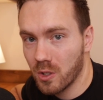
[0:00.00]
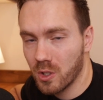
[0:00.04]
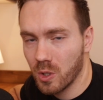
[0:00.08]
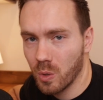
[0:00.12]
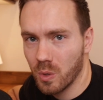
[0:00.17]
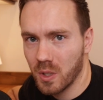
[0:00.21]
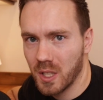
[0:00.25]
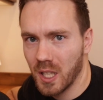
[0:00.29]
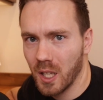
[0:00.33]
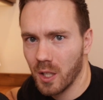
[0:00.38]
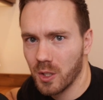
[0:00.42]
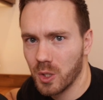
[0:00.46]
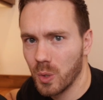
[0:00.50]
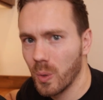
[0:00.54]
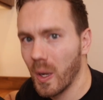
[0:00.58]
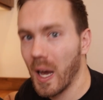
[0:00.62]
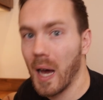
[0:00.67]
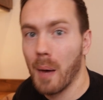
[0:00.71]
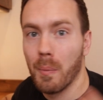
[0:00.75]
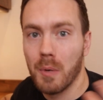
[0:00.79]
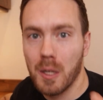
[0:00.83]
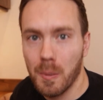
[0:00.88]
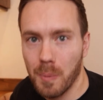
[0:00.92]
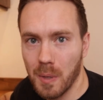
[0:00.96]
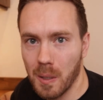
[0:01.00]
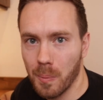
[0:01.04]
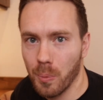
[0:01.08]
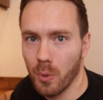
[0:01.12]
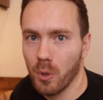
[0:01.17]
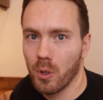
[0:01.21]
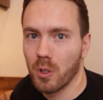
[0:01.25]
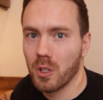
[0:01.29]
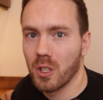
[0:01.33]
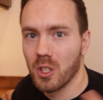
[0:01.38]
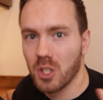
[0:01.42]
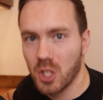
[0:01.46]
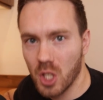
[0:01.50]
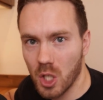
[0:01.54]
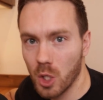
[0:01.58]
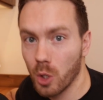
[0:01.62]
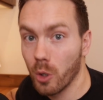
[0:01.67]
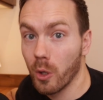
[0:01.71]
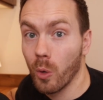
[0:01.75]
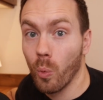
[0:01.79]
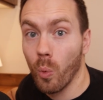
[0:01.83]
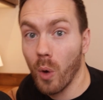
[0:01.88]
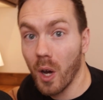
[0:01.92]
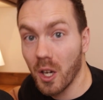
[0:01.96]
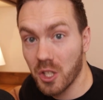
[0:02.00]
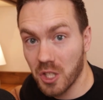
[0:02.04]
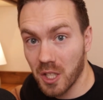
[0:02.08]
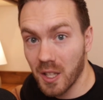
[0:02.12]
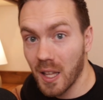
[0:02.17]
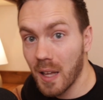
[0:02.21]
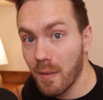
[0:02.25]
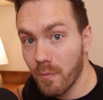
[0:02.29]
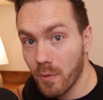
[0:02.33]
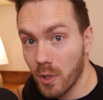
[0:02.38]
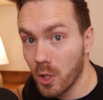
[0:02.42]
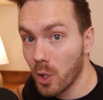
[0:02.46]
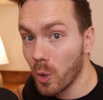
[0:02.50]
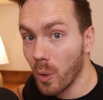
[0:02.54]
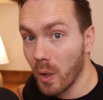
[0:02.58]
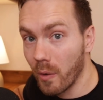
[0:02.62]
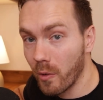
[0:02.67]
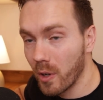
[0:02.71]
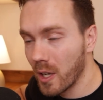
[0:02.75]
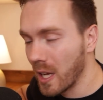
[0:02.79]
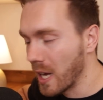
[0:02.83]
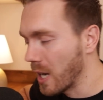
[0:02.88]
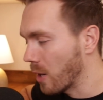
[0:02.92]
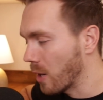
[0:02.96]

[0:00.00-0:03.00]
So it tells you how many people are continually watching that video every